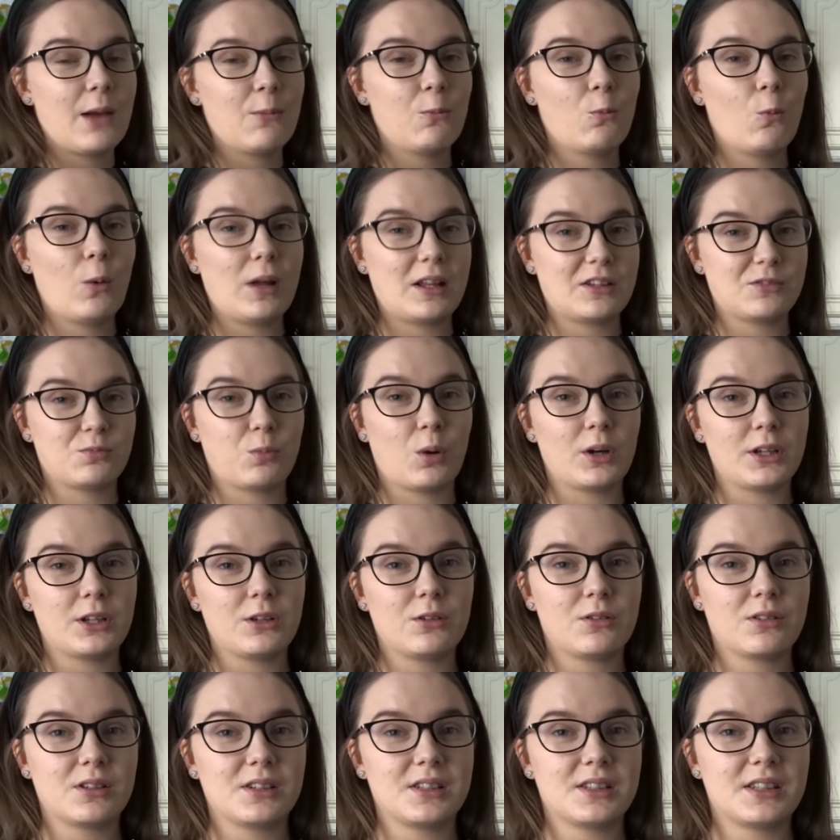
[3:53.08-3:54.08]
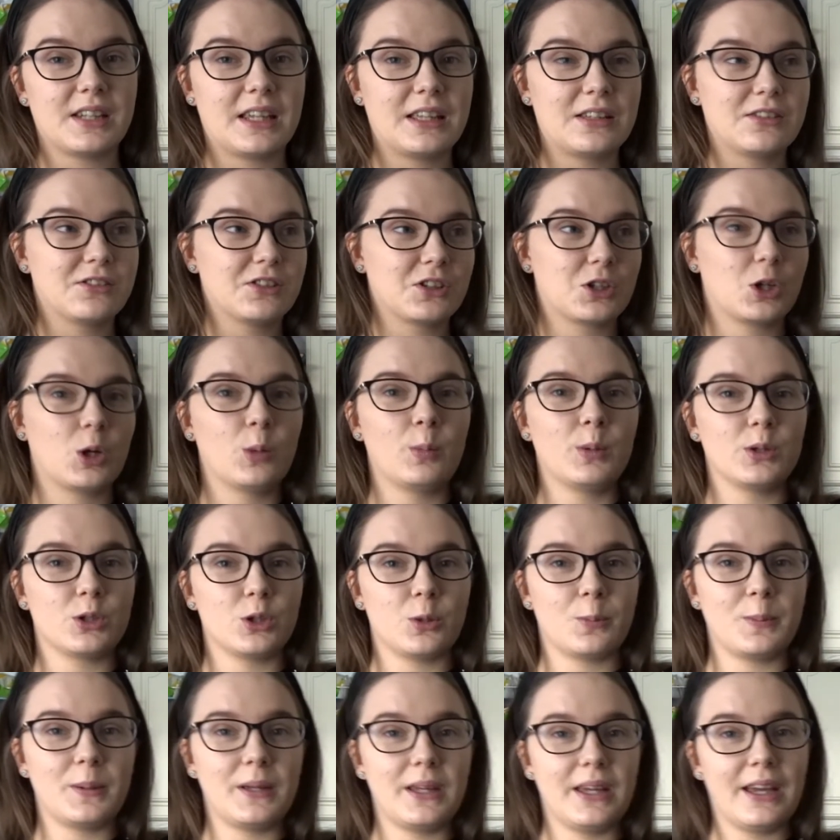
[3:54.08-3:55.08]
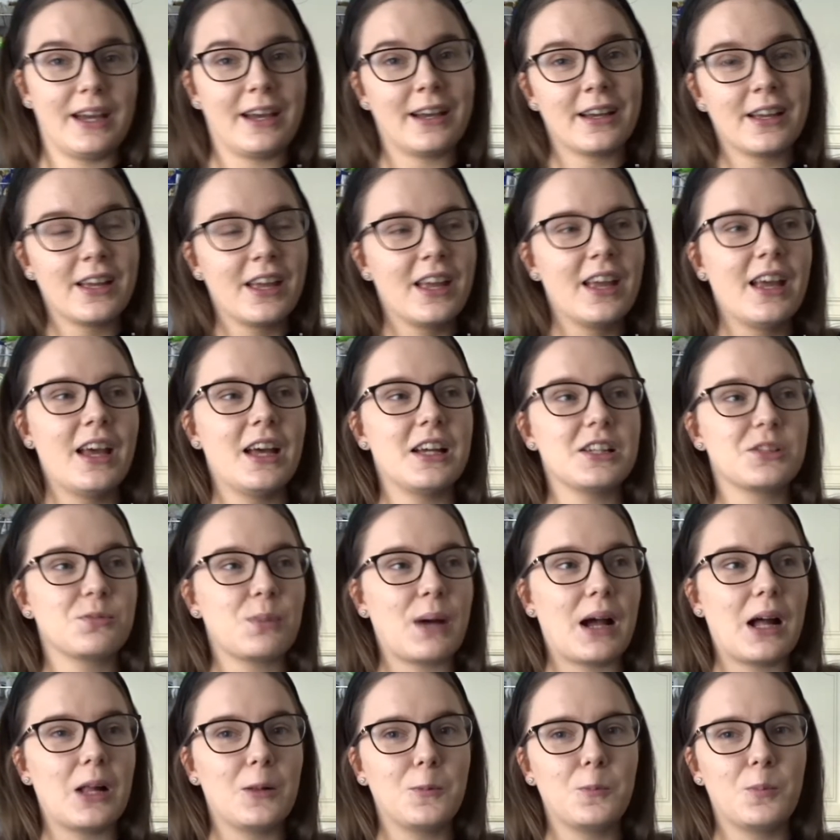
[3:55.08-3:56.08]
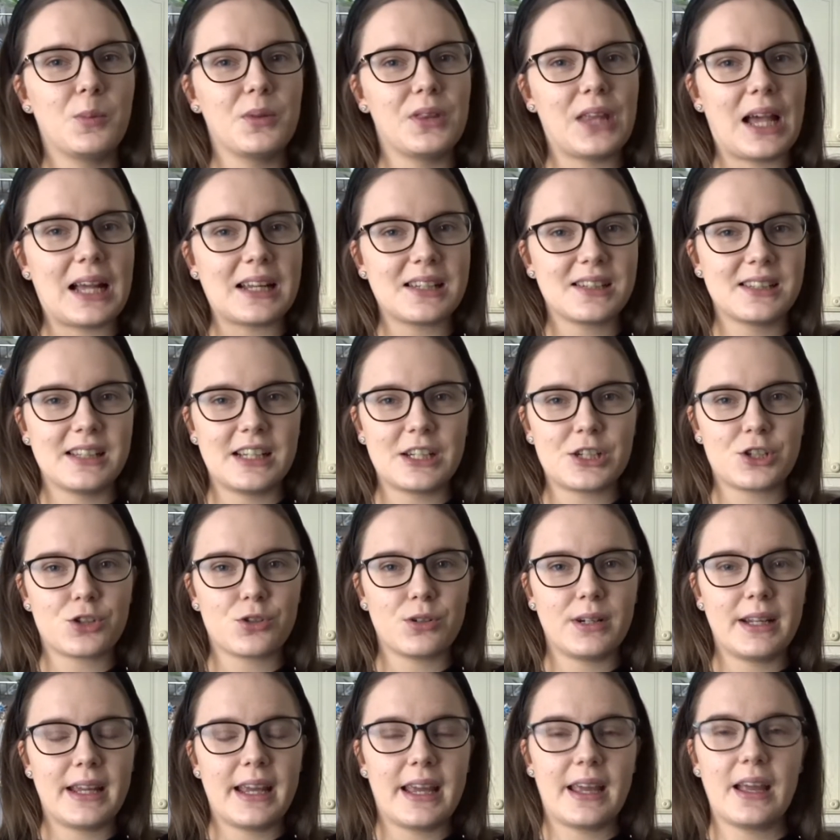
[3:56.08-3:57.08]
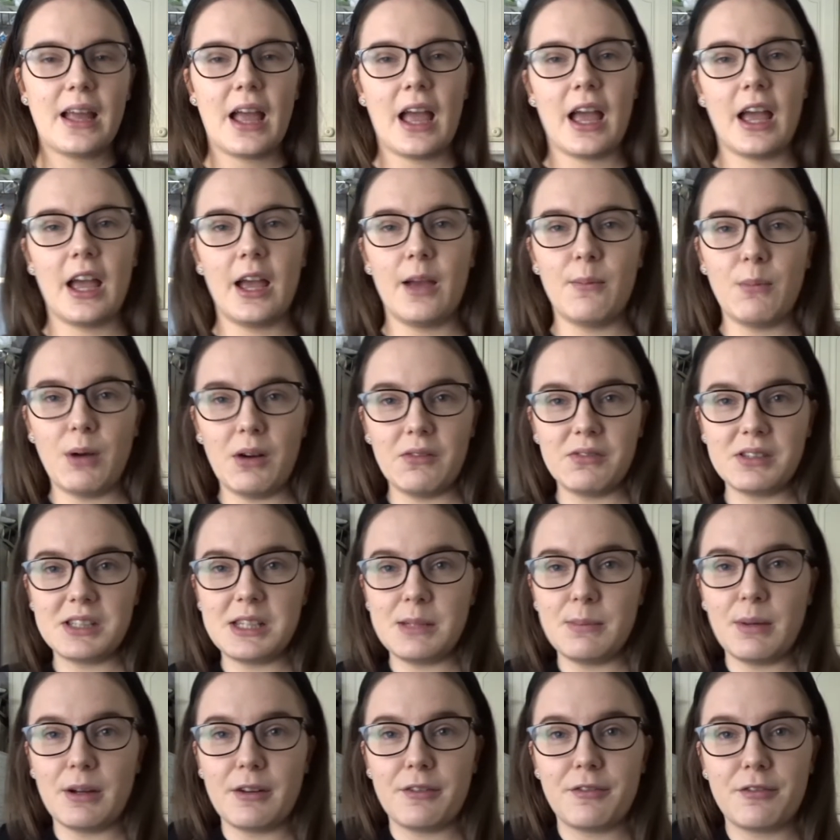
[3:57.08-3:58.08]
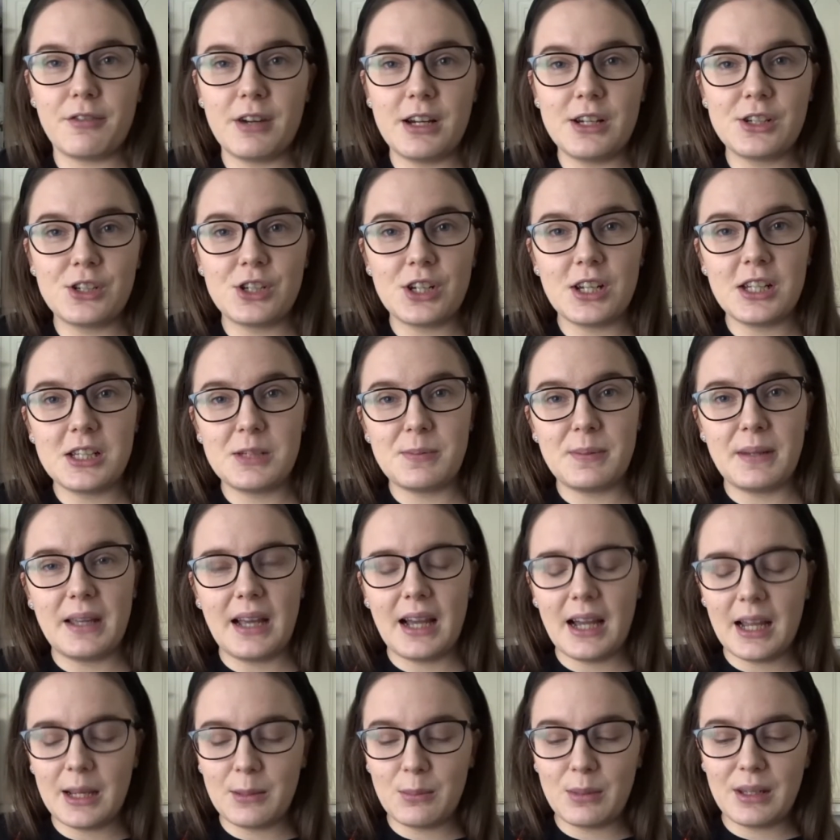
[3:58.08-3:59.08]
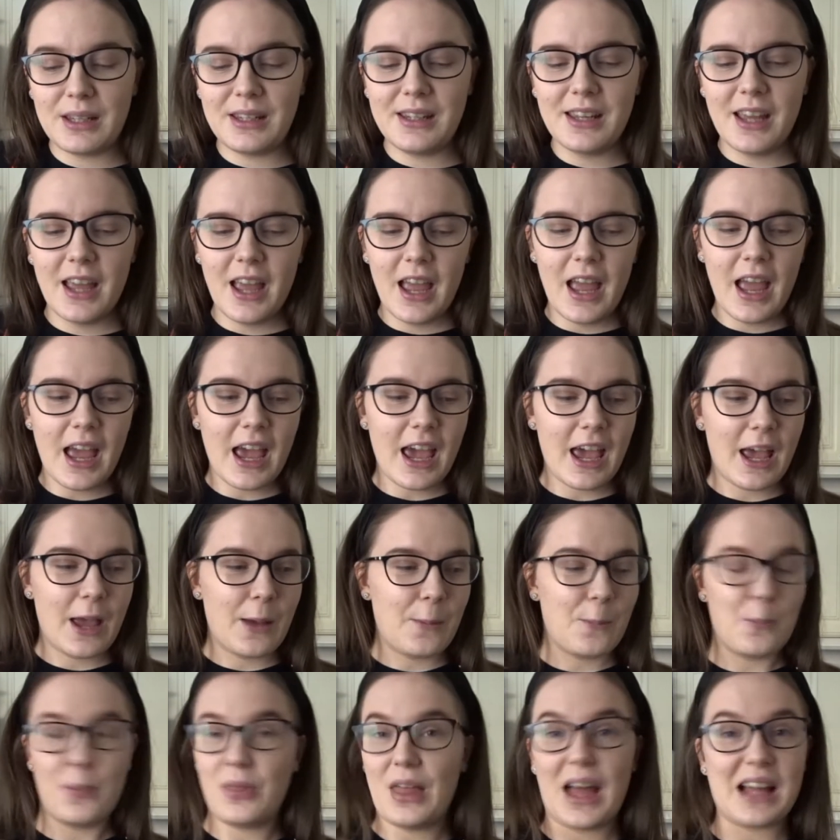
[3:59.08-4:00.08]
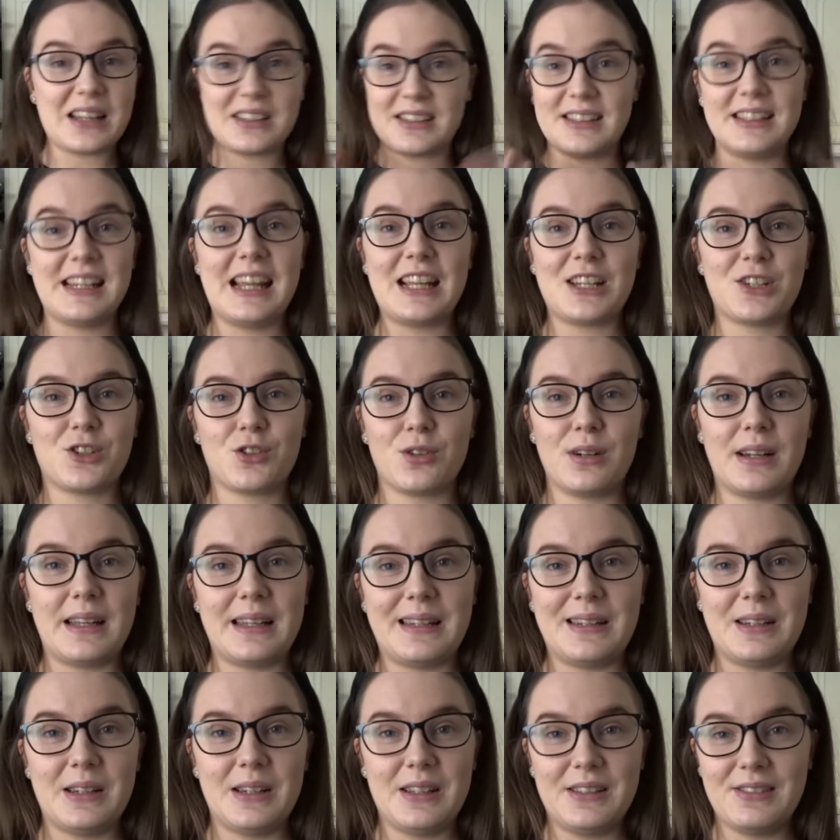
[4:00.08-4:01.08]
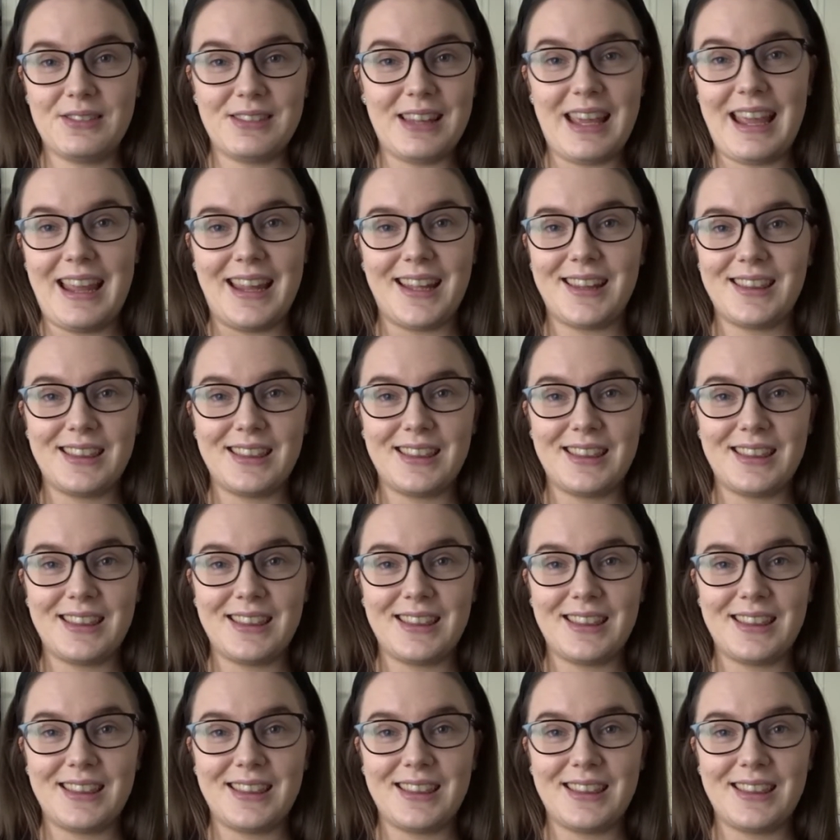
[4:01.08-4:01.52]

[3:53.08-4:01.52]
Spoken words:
Is what you can see. There's a cupboard up here as well, but that's literally it. Obviously my fridge is behind me, that's literally it.